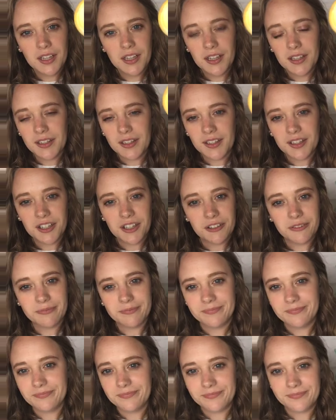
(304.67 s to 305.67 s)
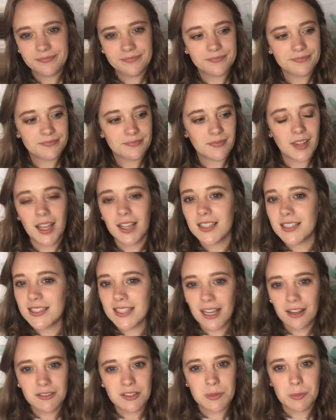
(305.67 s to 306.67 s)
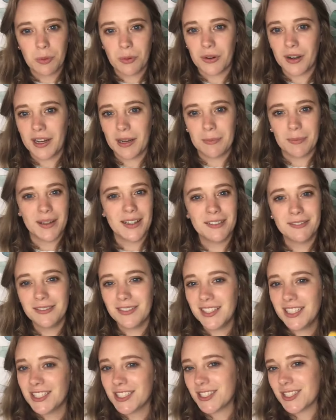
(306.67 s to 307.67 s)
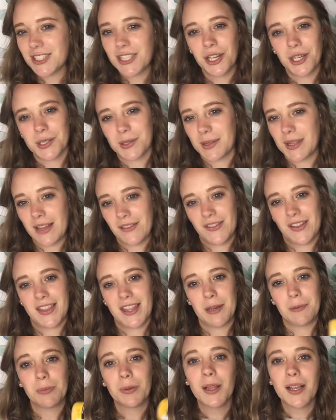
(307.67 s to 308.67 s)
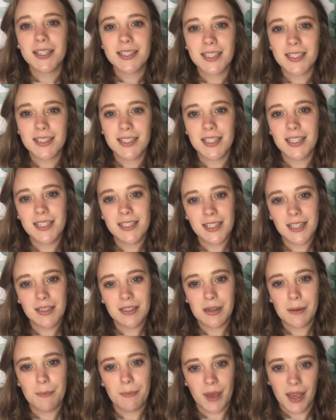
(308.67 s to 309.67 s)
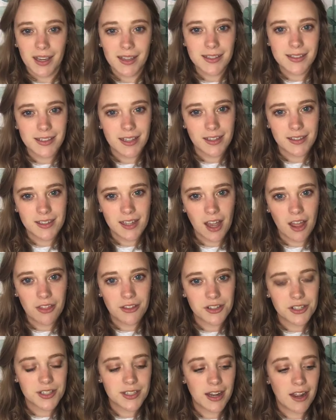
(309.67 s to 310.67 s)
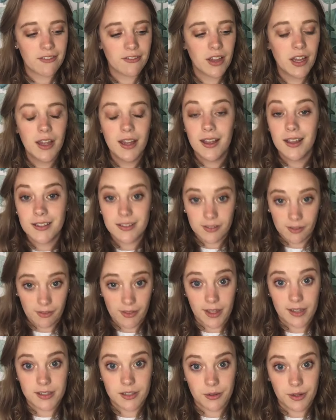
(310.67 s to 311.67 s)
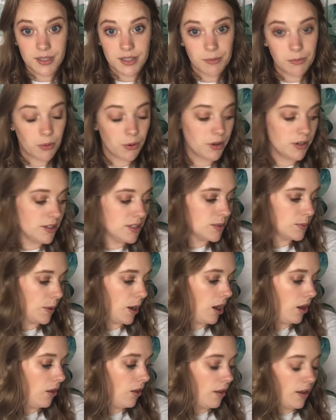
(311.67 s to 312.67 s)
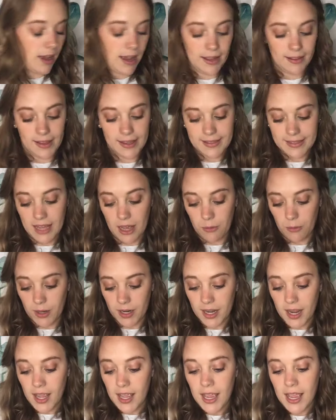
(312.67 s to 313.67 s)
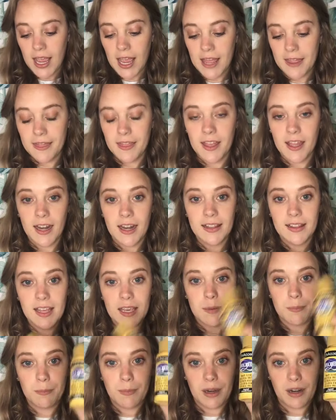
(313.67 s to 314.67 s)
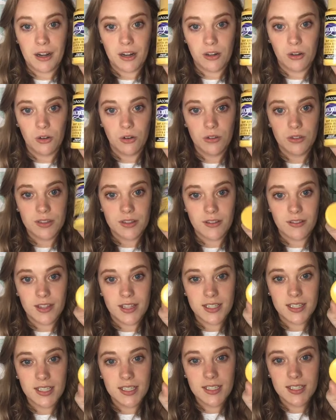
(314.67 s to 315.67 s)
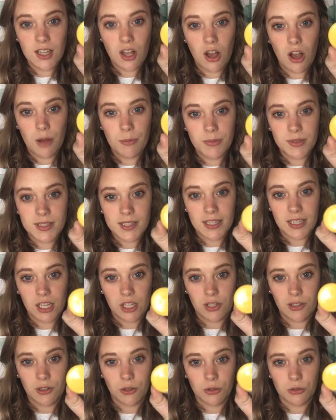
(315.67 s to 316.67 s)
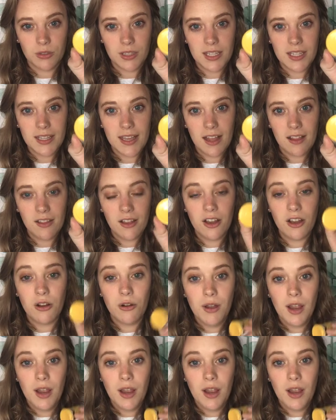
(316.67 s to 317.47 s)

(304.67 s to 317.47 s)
you know, it sounds boring, but it really just goes with everything. Plus, it's easy to mix into other stuff, so that's always important as well. I like that one. And then I like marigold. So this is almost like a goldy yellow.